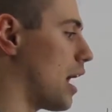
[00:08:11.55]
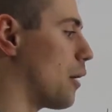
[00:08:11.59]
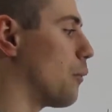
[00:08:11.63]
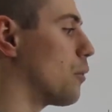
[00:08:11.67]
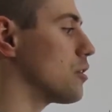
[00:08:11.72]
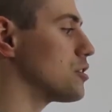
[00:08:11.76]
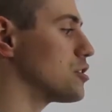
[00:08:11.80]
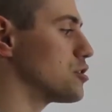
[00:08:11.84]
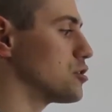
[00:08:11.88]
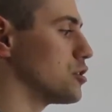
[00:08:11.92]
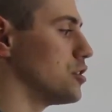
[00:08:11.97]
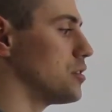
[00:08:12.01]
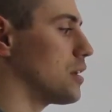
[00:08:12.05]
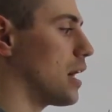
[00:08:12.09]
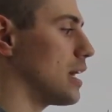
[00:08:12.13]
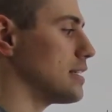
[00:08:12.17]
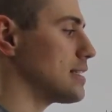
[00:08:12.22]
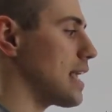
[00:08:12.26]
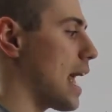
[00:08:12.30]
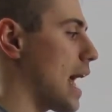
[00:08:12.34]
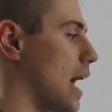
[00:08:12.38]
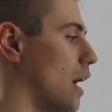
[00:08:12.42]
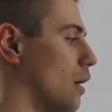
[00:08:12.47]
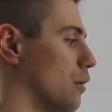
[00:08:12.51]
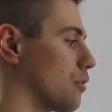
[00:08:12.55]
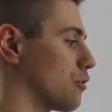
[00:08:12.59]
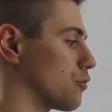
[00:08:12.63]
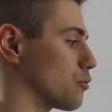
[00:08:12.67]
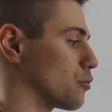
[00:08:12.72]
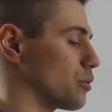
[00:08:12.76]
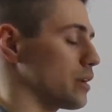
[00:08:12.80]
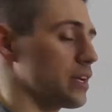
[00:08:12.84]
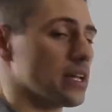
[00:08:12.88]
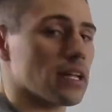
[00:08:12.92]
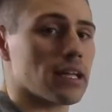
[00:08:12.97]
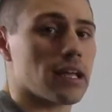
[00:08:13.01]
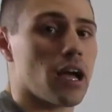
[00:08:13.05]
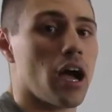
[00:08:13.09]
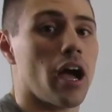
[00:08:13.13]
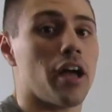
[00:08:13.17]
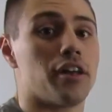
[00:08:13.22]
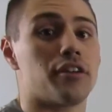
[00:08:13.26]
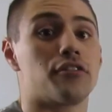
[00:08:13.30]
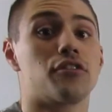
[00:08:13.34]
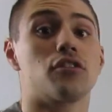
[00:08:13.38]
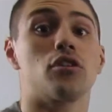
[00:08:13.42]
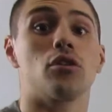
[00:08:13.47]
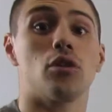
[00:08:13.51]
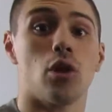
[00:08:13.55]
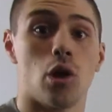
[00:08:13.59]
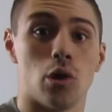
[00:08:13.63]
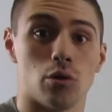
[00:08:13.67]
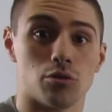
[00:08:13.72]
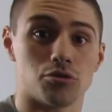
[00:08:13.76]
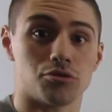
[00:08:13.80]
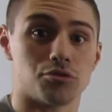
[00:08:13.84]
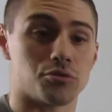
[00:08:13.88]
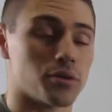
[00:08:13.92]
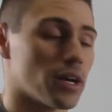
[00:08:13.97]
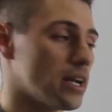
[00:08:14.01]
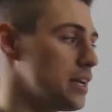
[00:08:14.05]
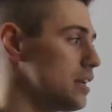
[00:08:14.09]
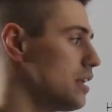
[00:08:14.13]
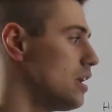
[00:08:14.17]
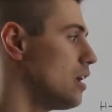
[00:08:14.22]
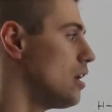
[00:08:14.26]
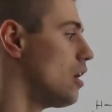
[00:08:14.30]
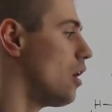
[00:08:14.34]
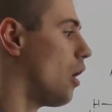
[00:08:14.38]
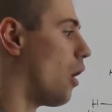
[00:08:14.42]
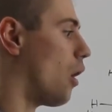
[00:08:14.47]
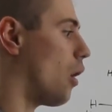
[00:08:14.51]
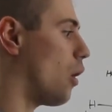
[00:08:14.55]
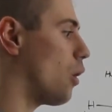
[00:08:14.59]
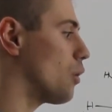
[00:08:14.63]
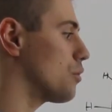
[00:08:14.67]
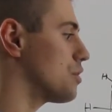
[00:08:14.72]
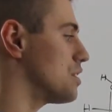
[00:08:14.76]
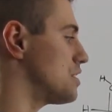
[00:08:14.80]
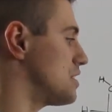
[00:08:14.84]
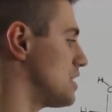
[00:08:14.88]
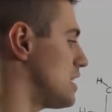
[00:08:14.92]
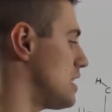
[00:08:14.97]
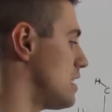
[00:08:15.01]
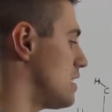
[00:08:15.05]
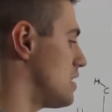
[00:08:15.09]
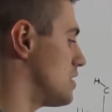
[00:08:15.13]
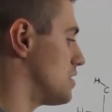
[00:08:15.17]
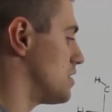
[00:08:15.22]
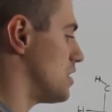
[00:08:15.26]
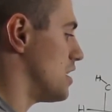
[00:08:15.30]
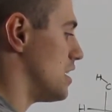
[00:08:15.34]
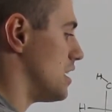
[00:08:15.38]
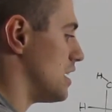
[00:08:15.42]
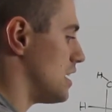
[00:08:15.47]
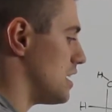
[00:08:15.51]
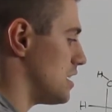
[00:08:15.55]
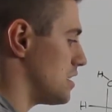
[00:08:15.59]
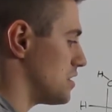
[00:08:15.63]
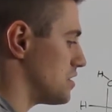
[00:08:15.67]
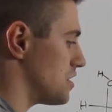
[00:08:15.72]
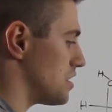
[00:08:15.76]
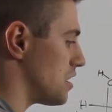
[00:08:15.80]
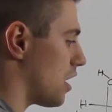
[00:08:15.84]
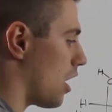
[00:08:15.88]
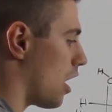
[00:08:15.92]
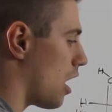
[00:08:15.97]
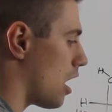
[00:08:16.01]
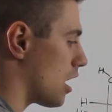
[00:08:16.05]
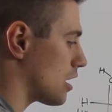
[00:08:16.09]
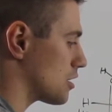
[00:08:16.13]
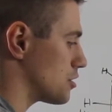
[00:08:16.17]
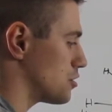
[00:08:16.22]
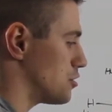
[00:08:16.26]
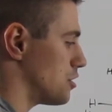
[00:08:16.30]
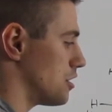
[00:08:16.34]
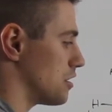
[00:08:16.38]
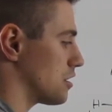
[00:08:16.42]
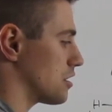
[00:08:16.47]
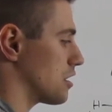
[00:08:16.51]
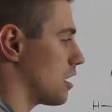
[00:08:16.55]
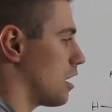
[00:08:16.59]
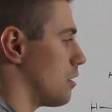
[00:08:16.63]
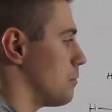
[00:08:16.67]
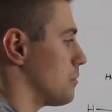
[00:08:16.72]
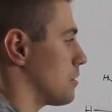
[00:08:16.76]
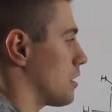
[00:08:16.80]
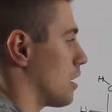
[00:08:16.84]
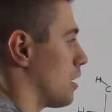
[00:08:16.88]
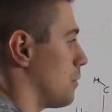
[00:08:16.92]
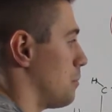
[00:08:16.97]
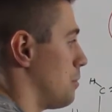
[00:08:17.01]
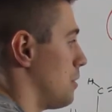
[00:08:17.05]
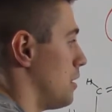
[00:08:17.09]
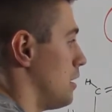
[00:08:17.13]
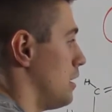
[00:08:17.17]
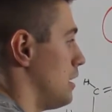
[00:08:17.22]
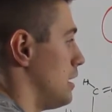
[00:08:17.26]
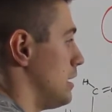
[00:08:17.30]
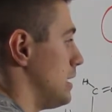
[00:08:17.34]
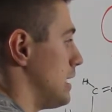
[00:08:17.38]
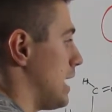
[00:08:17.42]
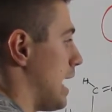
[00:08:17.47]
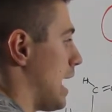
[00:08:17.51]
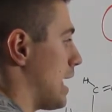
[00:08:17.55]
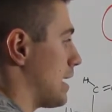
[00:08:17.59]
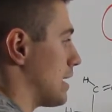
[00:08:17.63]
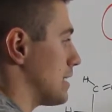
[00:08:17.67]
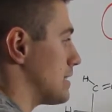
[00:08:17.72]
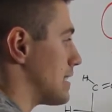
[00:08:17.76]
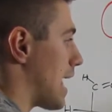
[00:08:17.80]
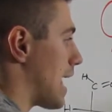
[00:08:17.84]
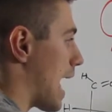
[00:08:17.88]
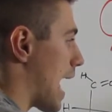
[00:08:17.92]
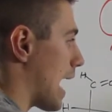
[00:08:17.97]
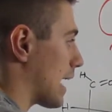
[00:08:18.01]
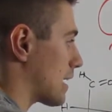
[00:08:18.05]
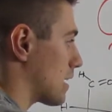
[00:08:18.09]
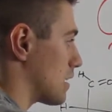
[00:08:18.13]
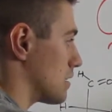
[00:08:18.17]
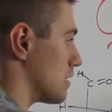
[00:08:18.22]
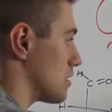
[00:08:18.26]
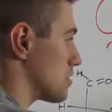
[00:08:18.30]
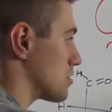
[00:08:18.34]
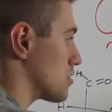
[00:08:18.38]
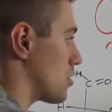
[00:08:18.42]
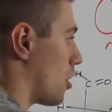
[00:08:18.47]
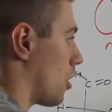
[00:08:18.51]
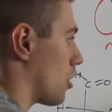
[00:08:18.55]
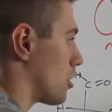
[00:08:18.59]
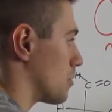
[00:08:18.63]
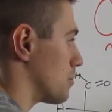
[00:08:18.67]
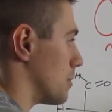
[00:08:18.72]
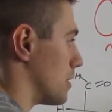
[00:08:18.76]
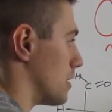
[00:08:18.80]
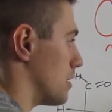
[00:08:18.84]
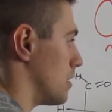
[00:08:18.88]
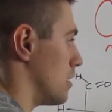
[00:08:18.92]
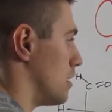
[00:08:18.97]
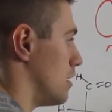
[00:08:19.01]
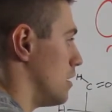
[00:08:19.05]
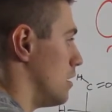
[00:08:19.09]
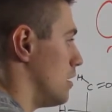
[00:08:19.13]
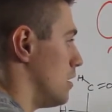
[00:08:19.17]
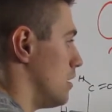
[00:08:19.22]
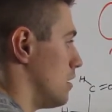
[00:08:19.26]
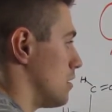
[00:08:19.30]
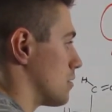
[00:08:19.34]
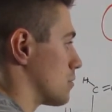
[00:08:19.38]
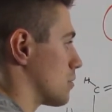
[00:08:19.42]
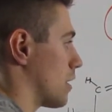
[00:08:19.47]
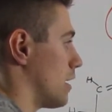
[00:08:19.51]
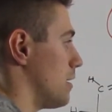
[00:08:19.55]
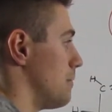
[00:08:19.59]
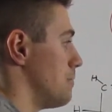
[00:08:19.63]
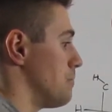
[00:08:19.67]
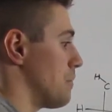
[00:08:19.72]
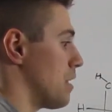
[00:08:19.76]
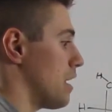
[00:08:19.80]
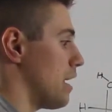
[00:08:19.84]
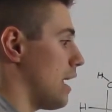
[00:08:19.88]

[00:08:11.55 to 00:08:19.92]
I wanted to show you guys how the ring kind of closed, right? All this is the oxygen coming up and attacking this carbon, right?